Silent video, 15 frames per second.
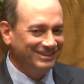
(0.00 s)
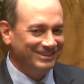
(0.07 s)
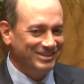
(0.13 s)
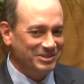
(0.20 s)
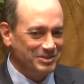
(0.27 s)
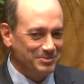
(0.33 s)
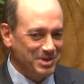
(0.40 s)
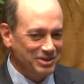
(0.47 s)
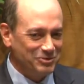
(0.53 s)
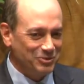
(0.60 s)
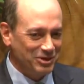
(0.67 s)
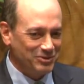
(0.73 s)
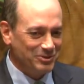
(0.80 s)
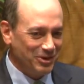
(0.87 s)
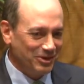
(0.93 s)
This is the best
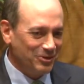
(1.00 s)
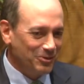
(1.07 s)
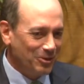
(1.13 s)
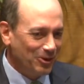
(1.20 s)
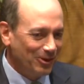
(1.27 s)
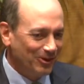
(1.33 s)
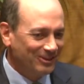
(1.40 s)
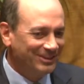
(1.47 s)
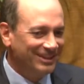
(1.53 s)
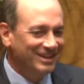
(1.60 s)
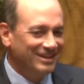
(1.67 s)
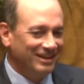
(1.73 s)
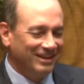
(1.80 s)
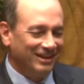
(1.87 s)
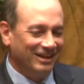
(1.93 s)
restaurant in the world.
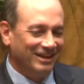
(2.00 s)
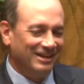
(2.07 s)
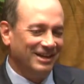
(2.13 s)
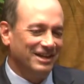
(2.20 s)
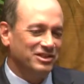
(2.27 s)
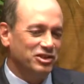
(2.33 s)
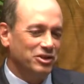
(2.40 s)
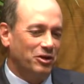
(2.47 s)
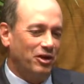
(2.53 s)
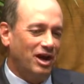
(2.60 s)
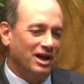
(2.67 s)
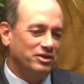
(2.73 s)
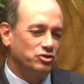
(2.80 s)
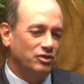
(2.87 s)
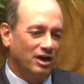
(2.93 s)
And so
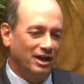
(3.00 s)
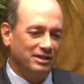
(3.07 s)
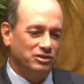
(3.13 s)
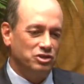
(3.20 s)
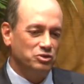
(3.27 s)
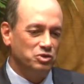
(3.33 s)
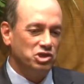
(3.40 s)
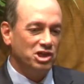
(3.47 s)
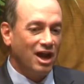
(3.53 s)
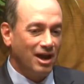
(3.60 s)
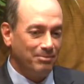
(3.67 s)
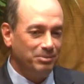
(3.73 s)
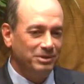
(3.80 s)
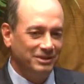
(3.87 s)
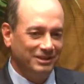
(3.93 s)
I try to
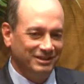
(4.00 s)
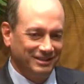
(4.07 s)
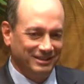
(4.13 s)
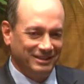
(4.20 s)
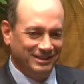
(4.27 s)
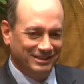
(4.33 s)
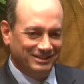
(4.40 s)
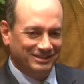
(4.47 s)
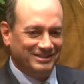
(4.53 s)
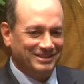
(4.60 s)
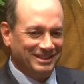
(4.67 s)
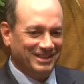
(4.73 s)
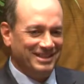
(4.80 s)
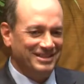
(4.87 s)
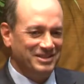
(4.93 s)
shop in
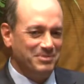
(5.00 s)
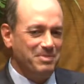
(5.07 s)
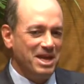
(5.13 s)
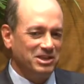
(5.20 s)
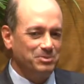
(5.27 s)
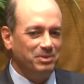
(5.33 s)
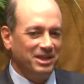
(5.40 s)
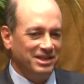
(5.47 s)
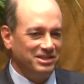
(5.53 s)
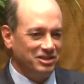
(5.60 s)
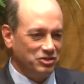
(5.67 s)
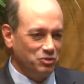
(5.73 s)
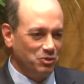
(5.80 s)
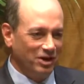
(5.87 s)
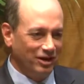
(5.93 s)
the best
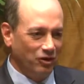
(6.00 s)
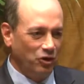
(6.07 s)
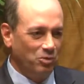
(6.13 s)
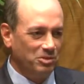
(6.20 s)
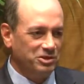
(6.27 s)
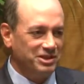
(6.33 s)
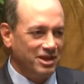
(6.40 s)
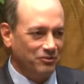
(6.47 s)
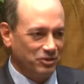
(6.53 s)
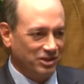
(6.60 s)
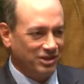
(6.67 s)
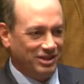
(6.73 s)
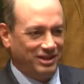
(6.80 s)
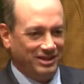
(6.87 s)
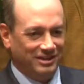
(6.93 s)
places where almost
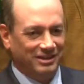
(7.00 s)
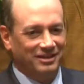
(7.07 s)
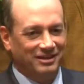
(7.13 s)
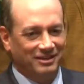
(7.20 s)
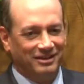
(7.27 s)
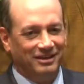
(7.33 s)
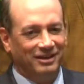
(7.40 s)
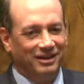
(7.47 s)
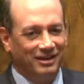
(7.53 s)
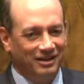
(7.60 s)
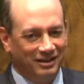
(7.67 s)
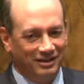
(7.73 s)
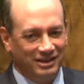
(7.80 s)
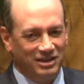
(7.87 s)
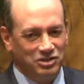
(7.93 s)
everything
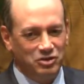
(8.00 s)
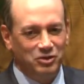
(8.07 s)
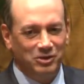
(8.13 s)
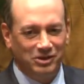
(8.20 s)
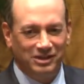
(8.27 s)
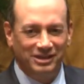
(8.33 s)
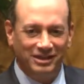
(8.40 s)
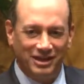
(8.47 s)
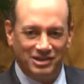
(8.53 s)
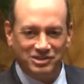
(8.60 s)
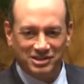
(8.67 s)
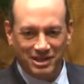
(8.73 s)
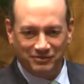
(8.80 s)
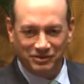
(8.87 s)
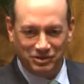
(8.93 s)
is good, and I
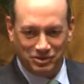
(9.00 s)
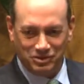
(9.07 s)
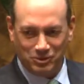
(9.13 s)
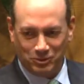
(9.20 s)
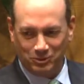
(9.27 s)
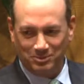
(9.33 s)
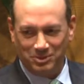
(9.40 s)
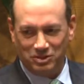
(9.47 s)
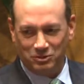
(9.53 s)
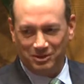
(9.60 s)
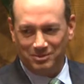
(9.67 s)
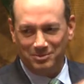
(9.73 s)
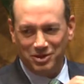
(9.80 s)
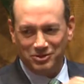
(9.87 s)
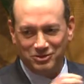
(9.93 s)
just have to discern
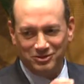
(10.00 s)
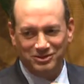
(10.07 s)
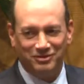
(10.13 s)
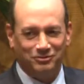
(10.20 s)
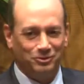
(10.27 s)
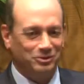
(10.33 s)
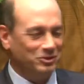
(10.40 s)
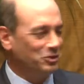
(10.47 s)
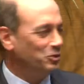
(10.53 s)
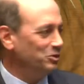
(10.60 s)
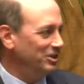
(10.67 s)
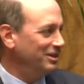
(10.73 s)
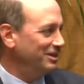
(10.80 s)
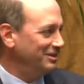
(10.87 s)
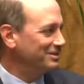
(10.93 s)
between a bunch of different
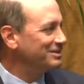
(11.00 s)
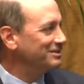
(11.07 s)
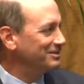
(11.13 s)
good things.